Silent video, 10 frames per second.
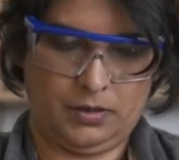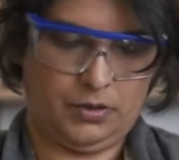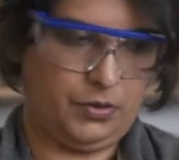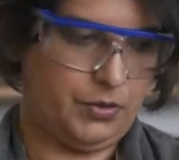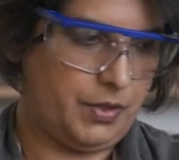
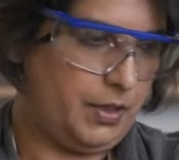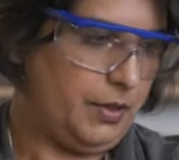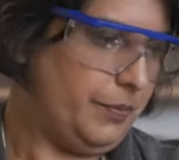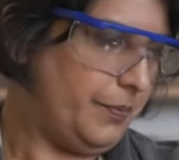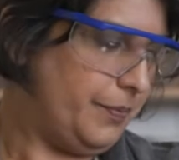Close that
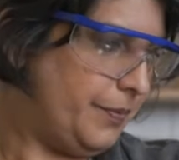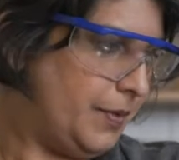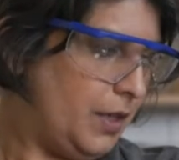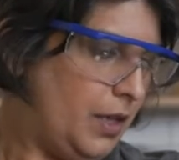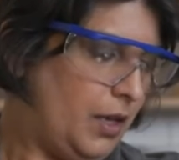up.
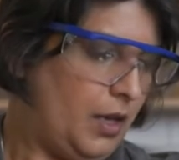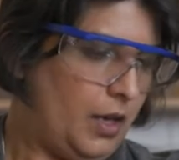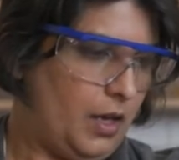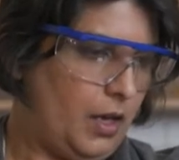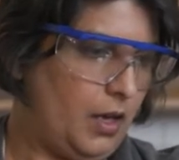
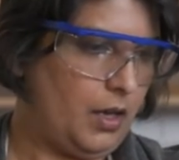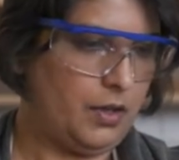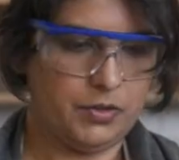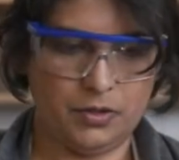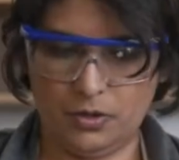
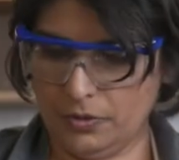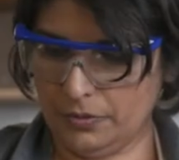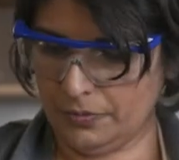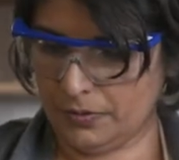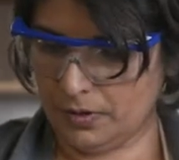And so
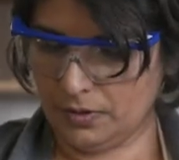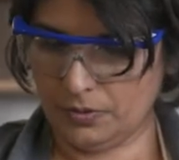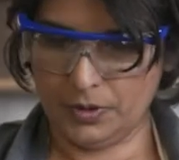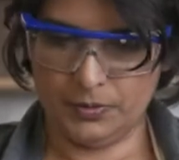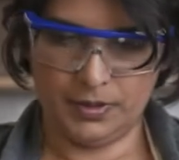
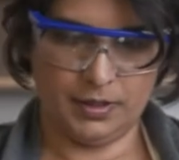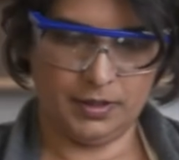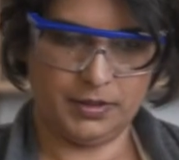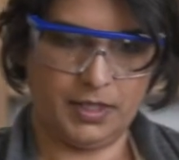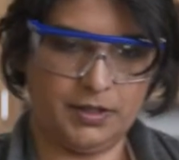when
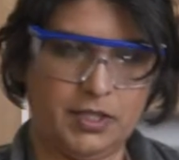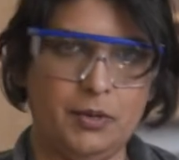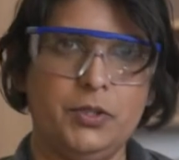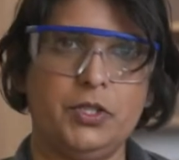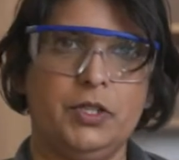we take the
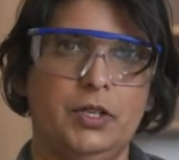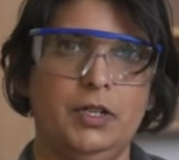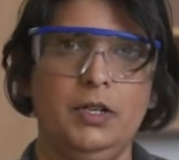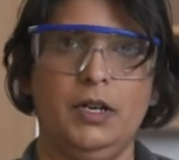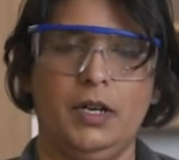
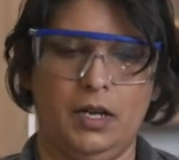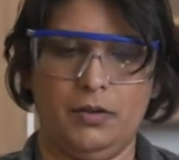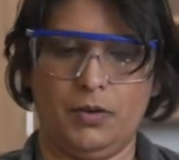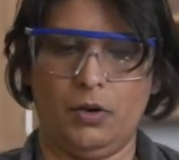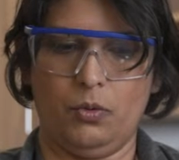temperature
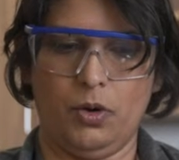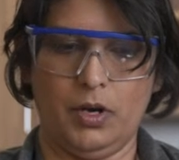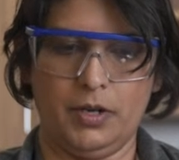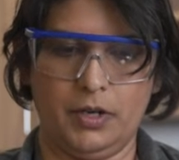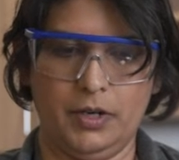of our
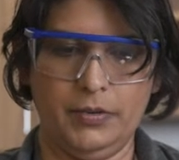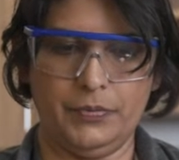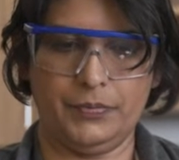water,